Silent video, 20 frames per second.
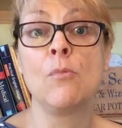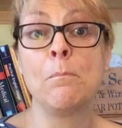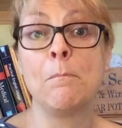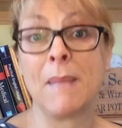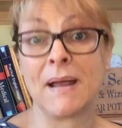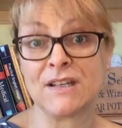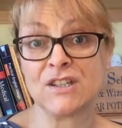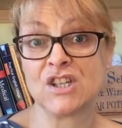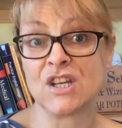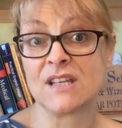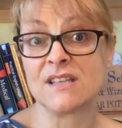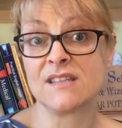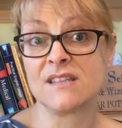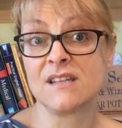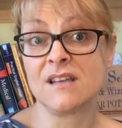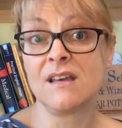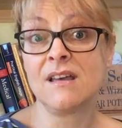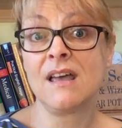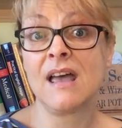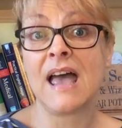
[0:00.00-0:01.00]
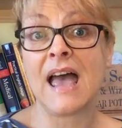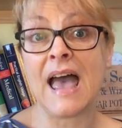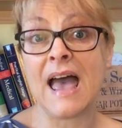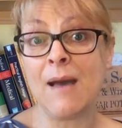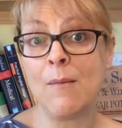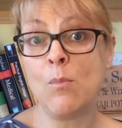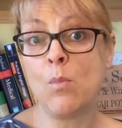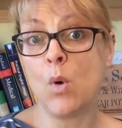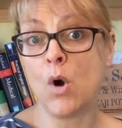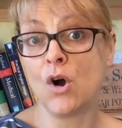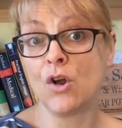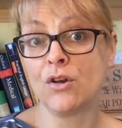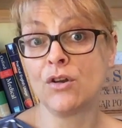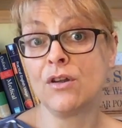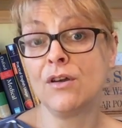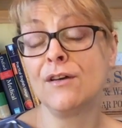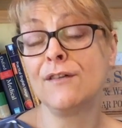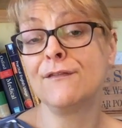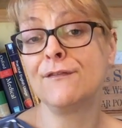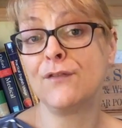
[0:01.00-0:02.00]
Manchester, M1
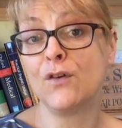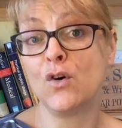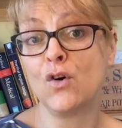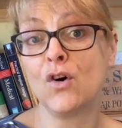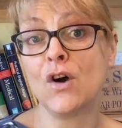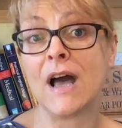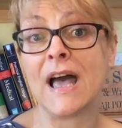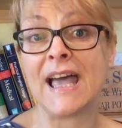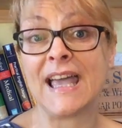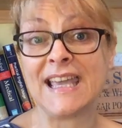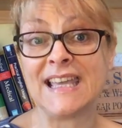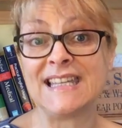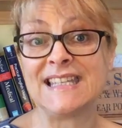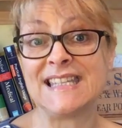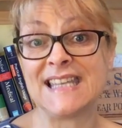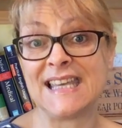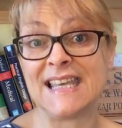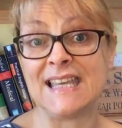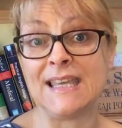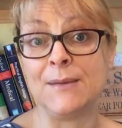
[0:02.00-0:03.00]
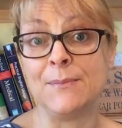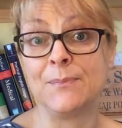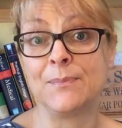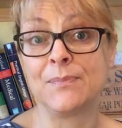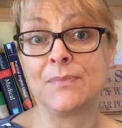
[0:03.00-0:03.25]
4AD.